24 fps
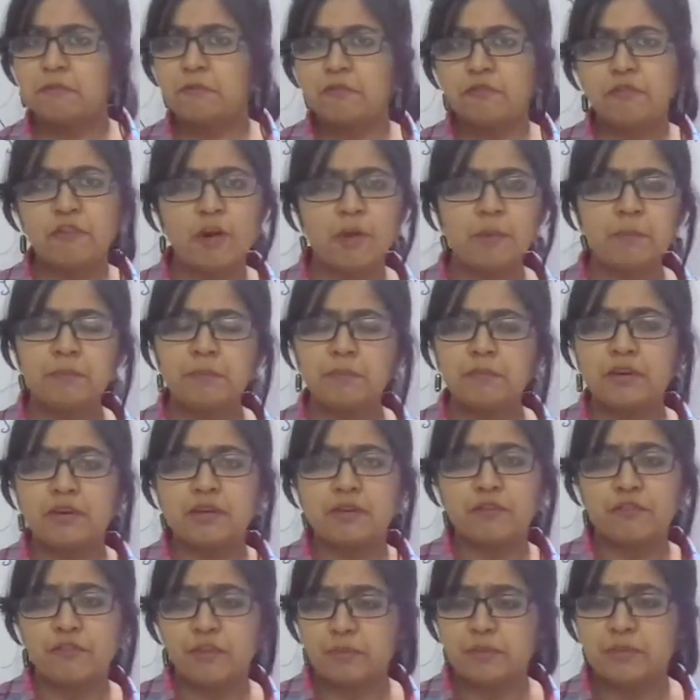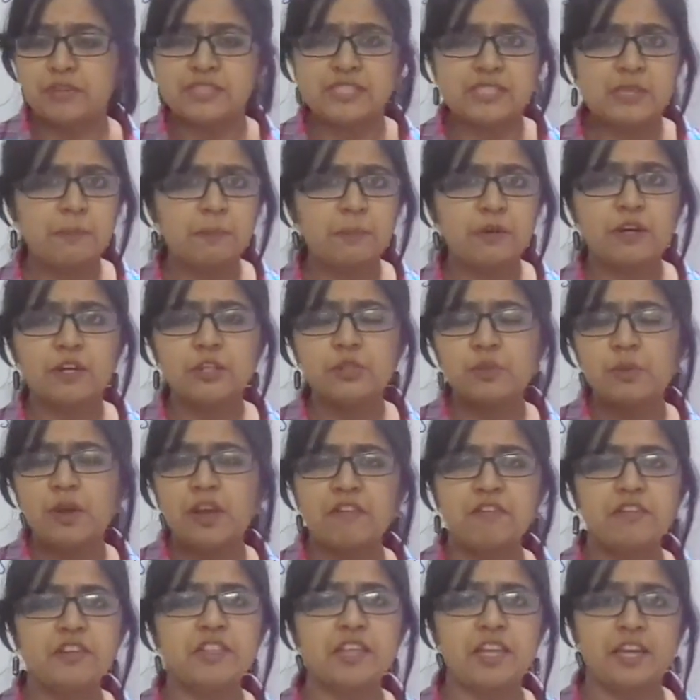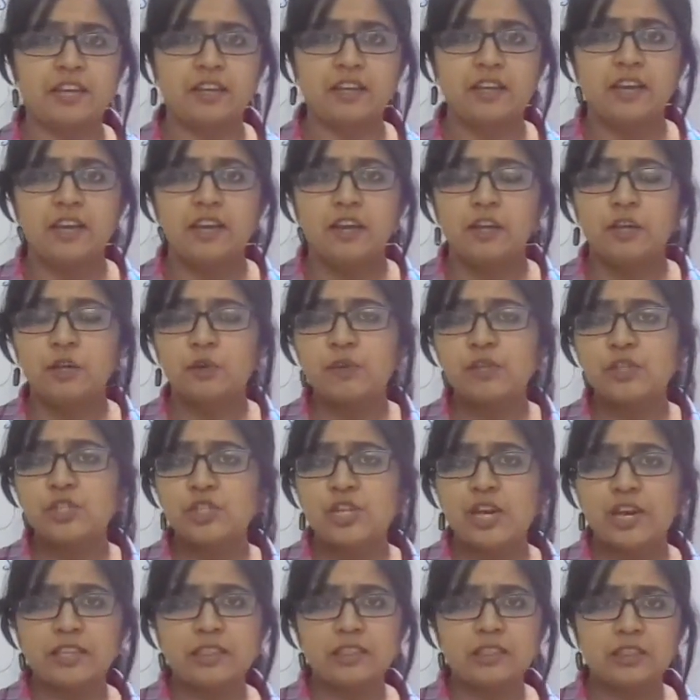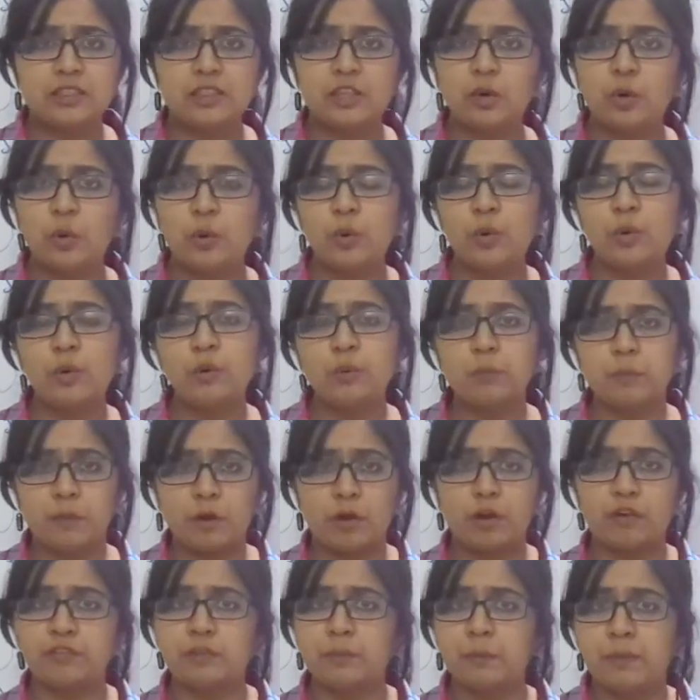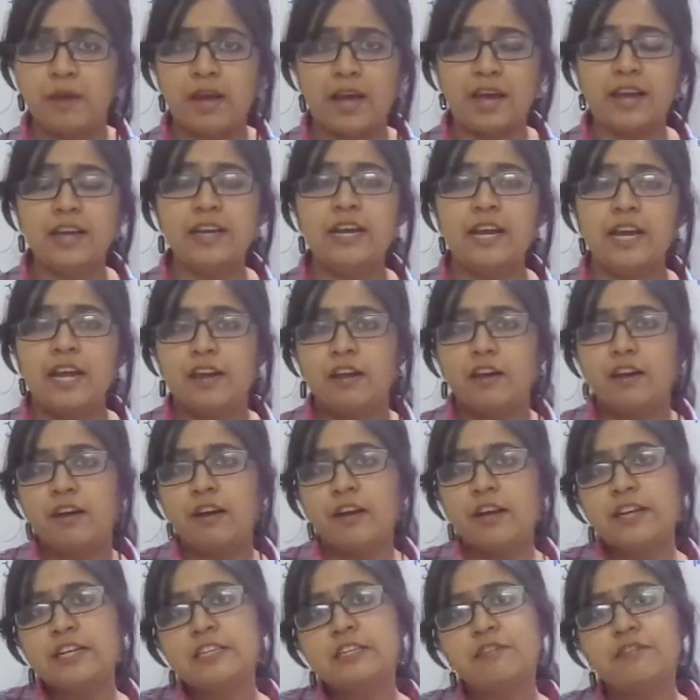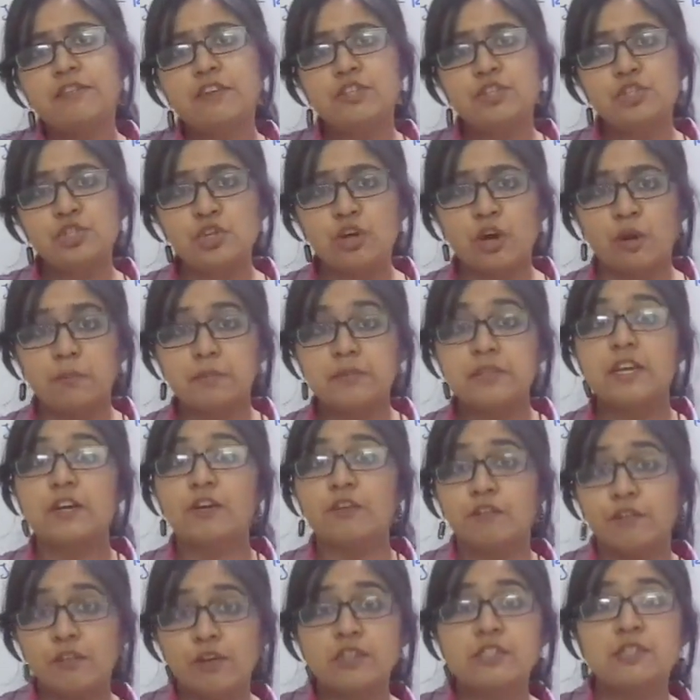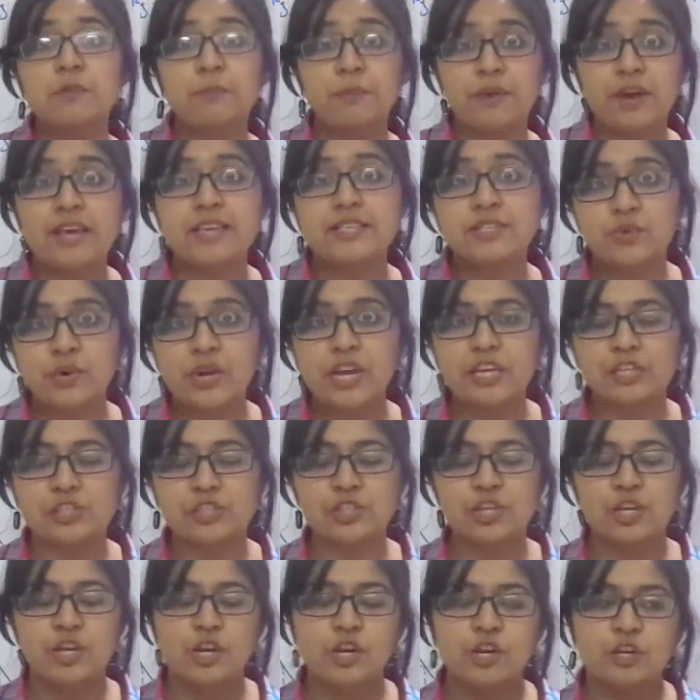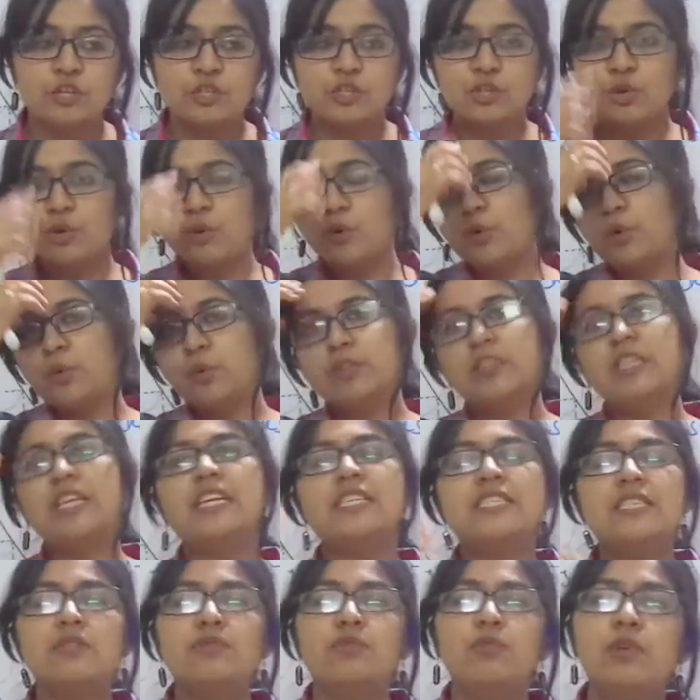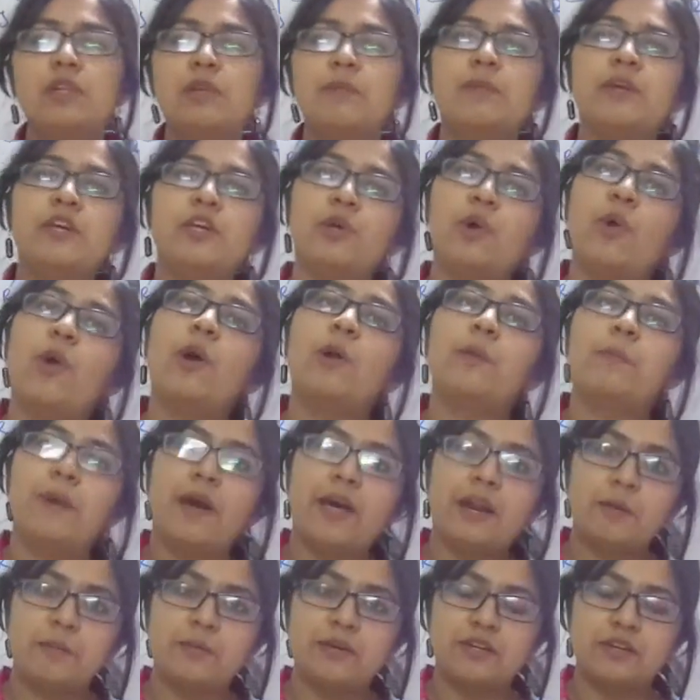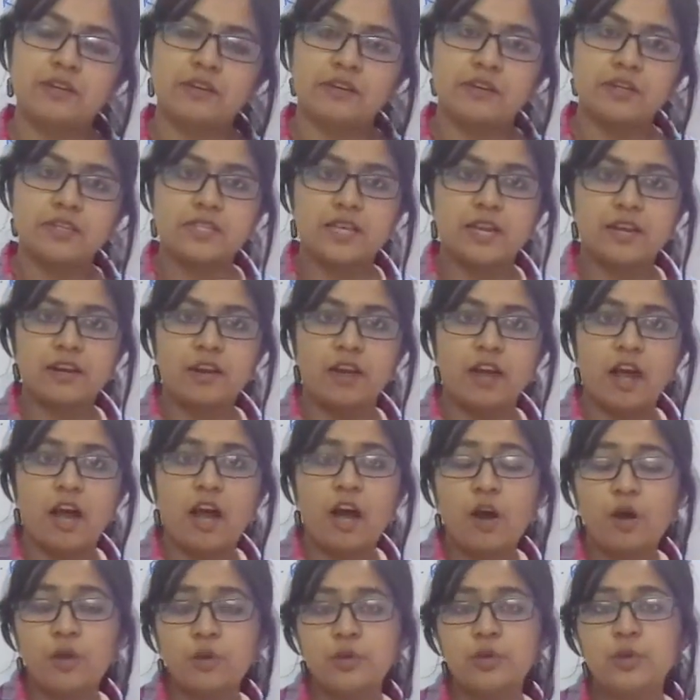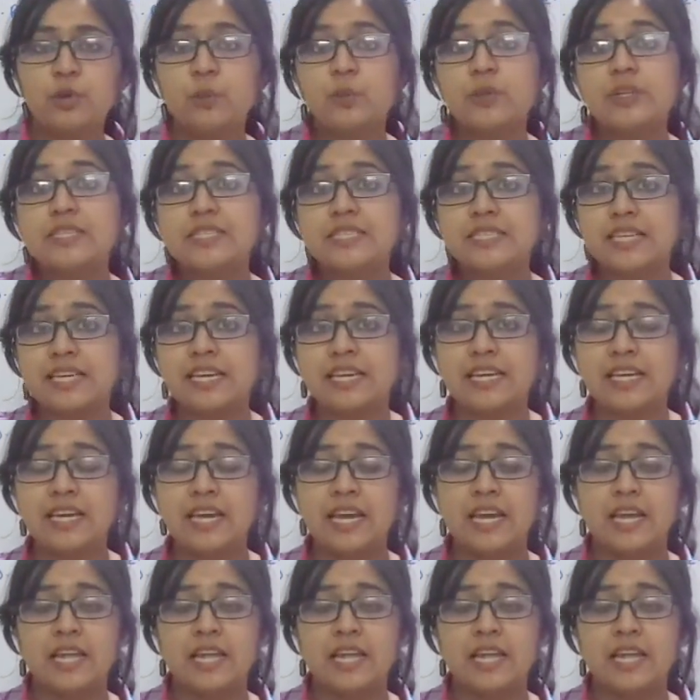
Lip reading: from the zipper to everything. You will check the whole of the bag in different shops, and of course the price range. So these will be your parameters and how you will see